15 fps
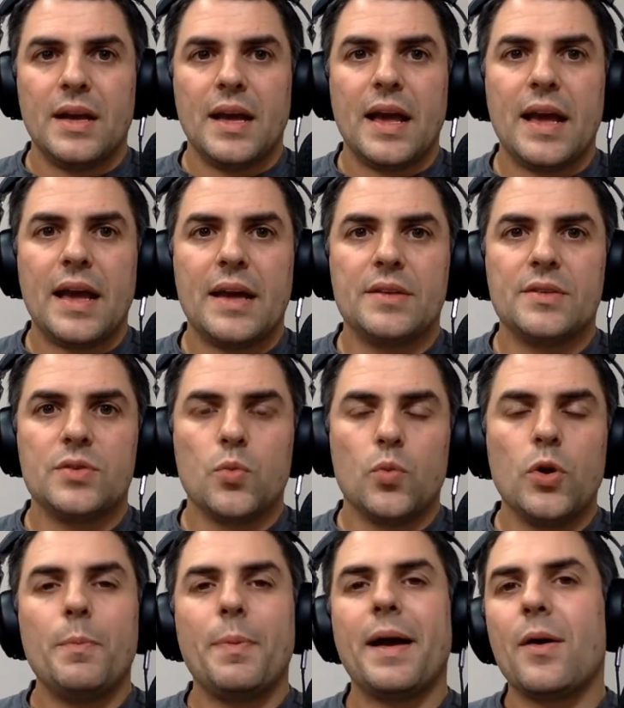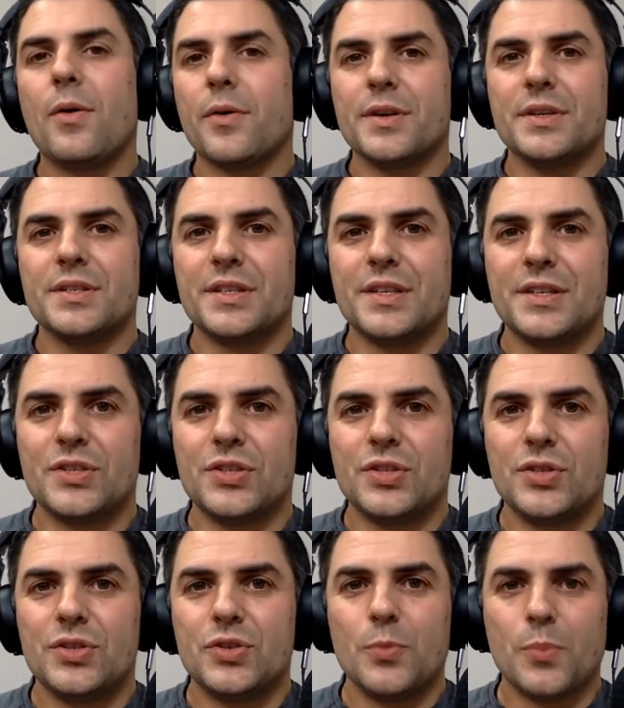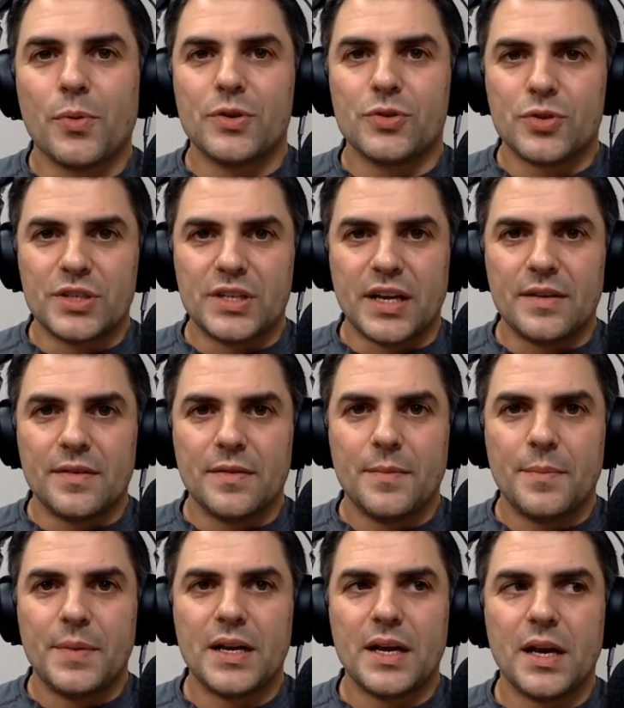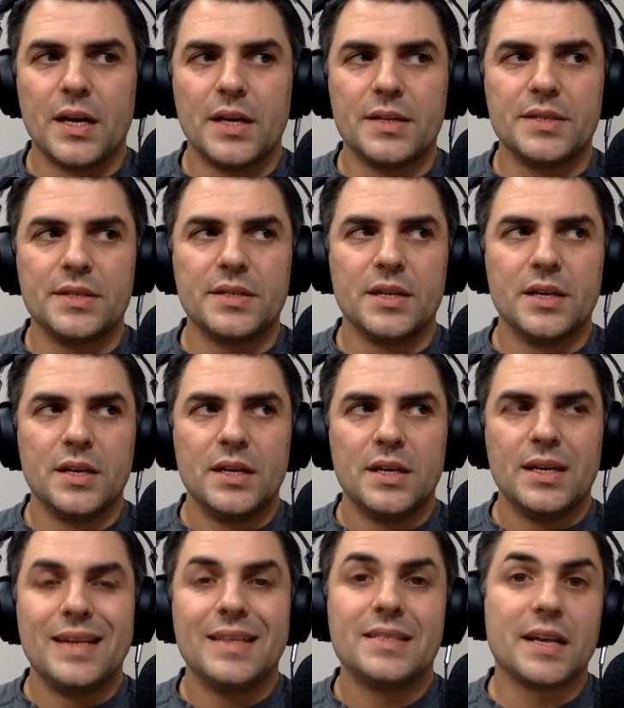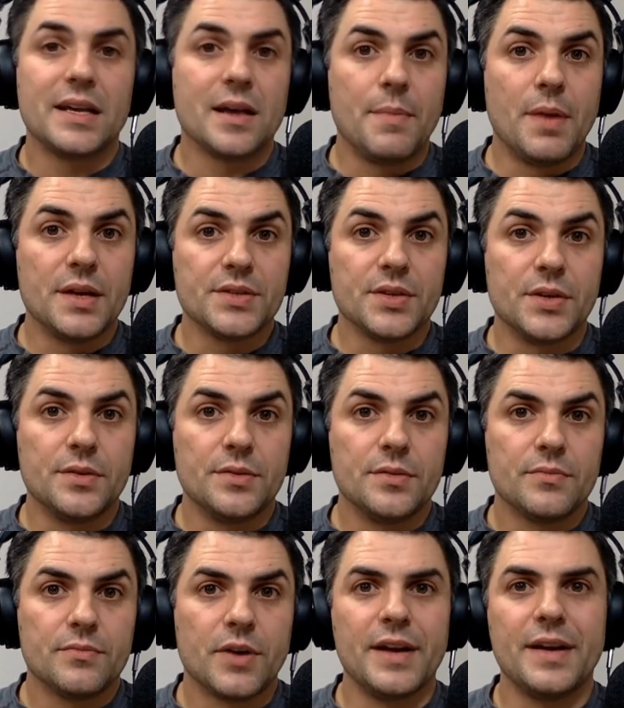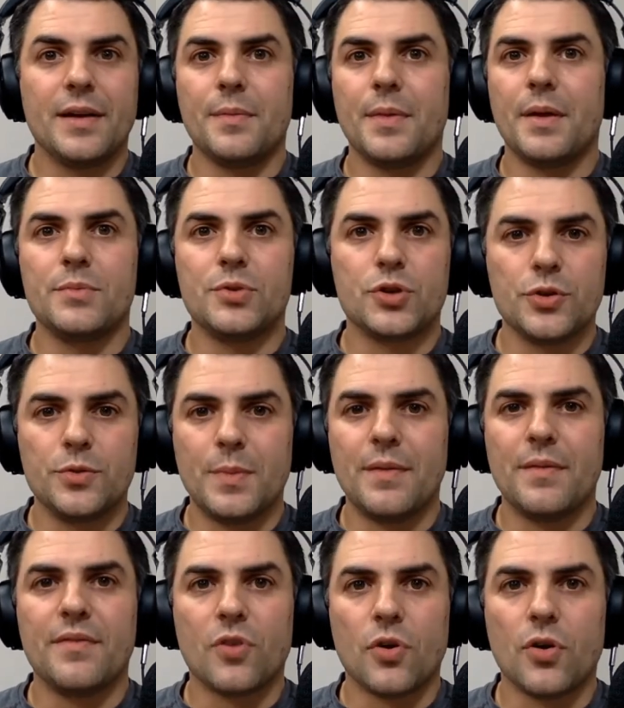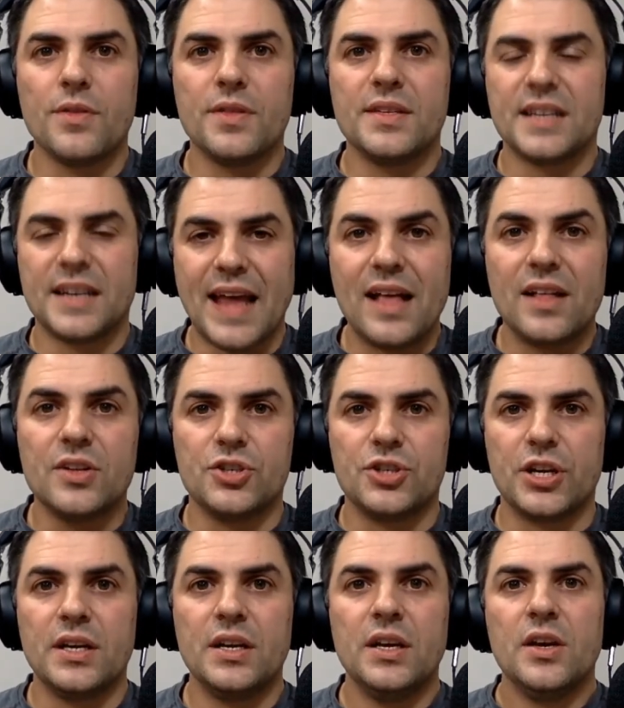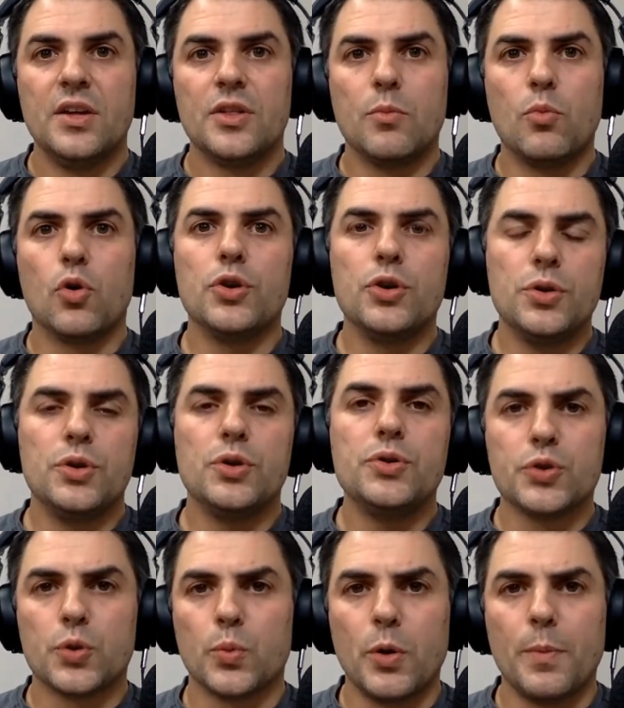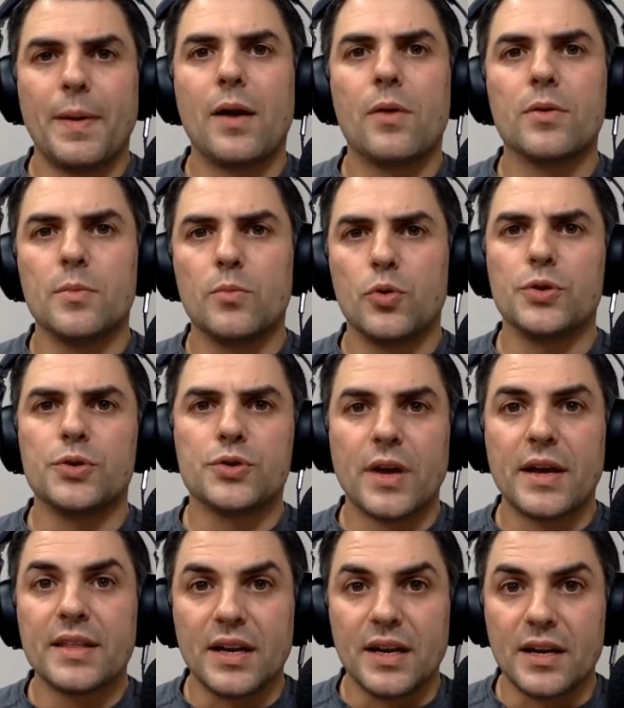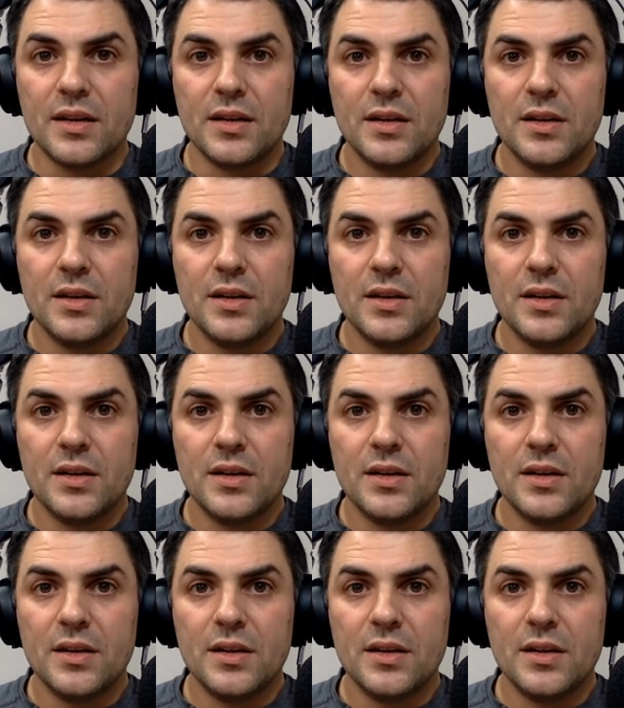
And willpower is, is super interesting because it's like a muscle, right? I'm, I'm sure you may have heard this analogy. The more you use your willpower, the more you strengthen it